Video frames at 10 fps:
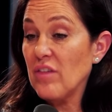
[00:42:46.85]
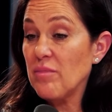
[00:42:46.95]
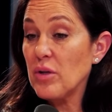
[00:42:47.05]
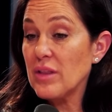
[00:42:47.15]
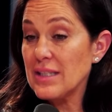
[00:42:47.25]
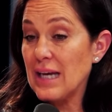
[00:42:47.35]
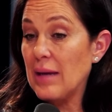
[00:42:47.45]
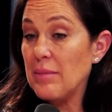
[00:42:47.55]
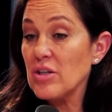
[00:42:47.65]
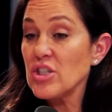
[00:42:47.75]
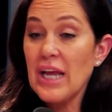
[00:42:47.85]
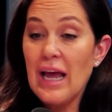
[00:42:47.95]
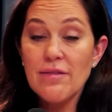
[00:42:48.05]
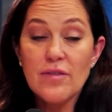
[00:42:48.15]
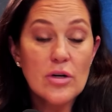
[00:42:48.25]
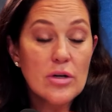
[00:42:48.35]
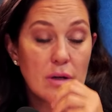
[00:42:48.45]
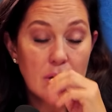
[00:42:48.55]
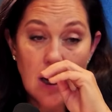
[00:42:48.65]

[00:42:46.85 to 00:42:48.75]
we've put the time, energy, effort,